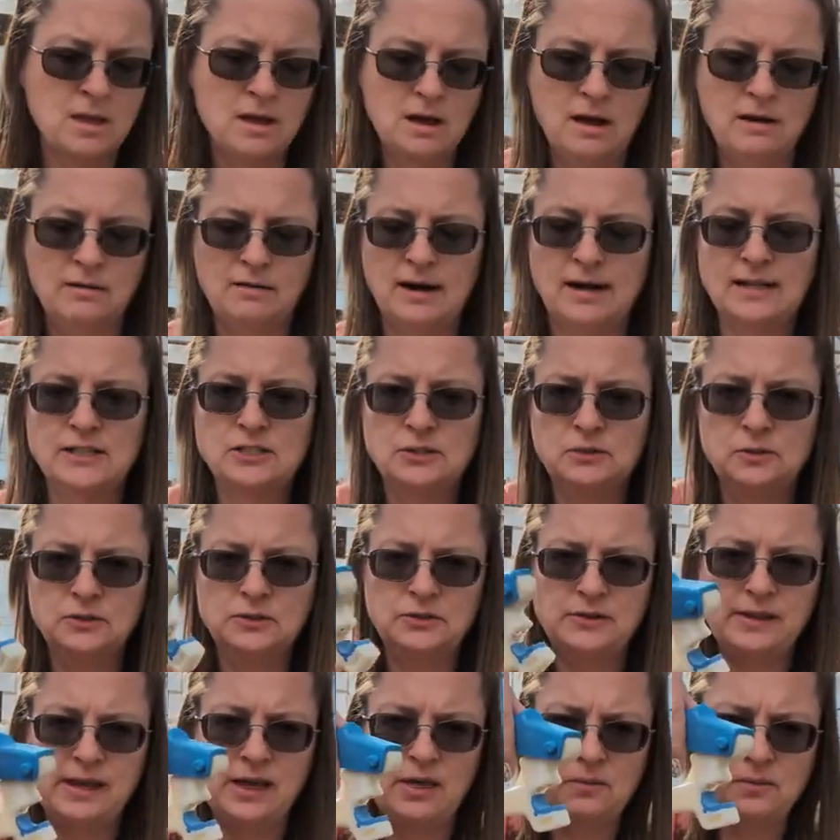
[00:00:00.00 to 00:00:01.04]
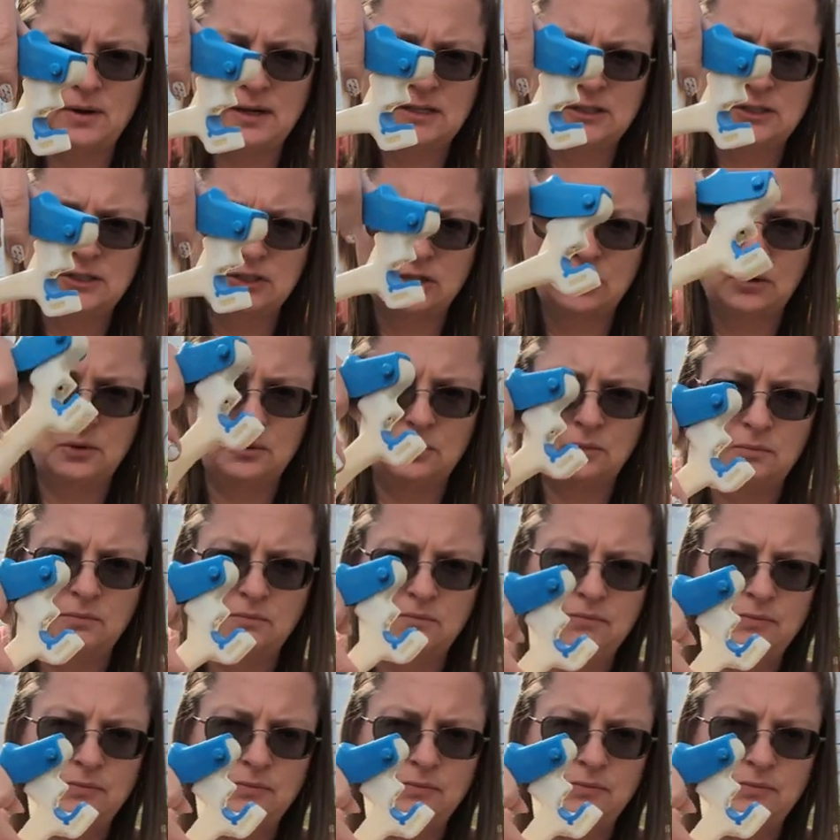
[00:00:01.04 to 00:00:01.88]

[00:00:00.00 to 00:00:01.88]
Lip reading: All right, so we'll do the other one. So